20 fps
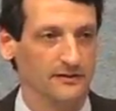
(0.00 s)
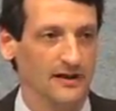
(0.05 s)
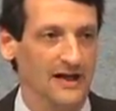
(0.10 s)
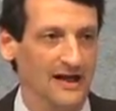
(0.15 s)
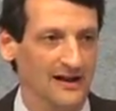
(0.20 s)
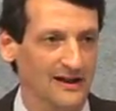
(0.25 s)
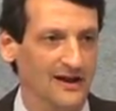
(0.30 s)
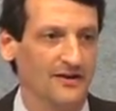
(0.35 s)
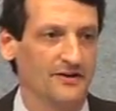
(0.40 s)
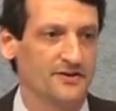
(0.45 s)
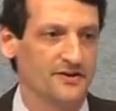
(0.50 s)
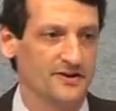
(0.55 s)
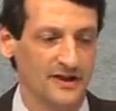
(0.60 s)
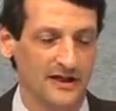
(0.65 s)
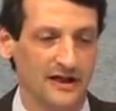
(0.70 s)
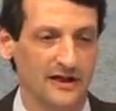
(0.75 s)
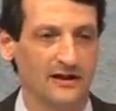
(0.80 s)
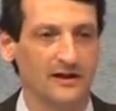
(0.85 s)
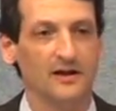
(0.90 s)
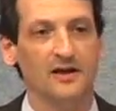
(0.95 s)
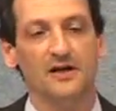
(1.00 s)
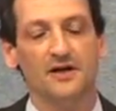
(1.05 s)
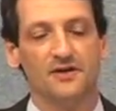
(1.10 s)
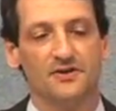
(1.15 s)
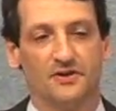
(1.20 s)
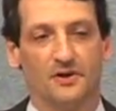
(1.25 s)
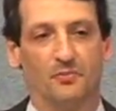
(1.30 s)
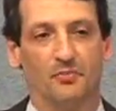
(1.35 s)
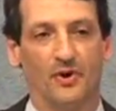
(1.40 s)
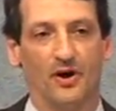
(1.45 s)
LLC.
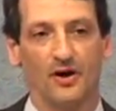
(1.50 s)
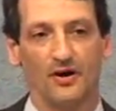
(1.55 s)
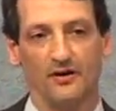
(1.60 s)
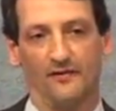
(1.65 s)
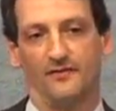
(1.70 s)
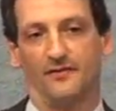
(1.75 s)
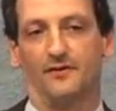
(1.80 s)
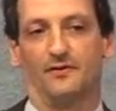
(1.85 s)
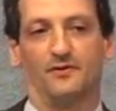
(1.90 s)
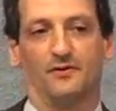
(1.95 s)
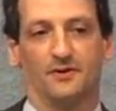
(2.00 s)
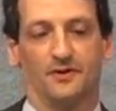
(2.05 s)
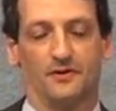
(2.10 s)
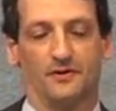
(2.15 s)
So part of the